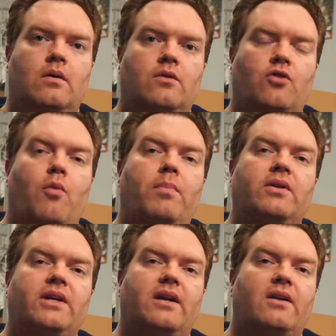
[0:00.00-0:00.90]
So
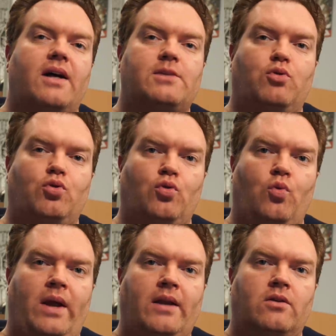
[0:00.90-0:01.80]
building a dice pool
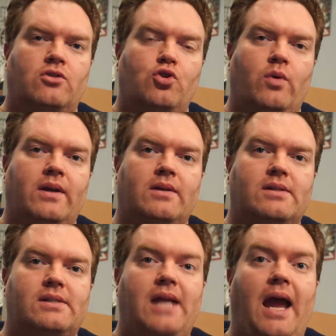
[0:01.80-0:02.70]
when doing
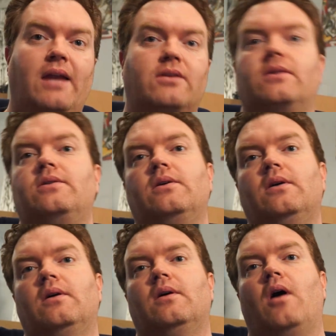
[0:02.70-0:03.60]
standard
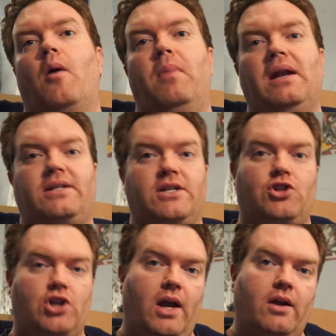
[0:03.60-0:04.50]
ability
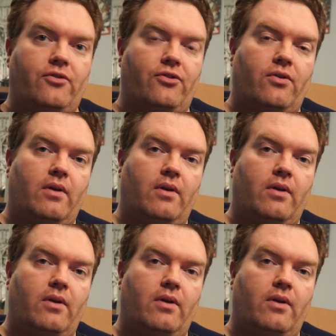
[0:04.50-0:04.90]
checks